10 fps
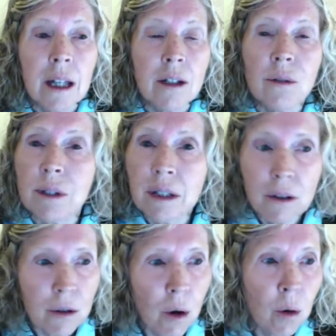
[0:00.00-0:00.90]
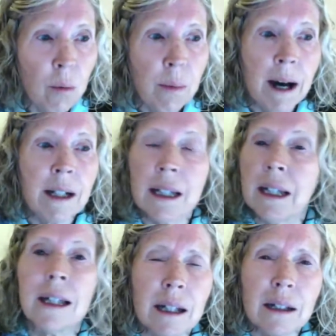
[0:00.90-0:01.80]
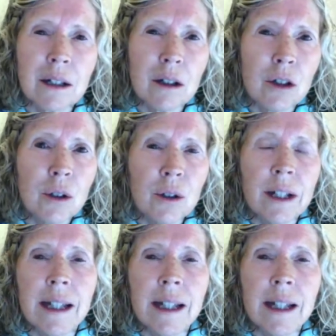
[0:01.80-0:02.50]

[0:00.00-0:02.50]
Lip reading: using their whole body to learn,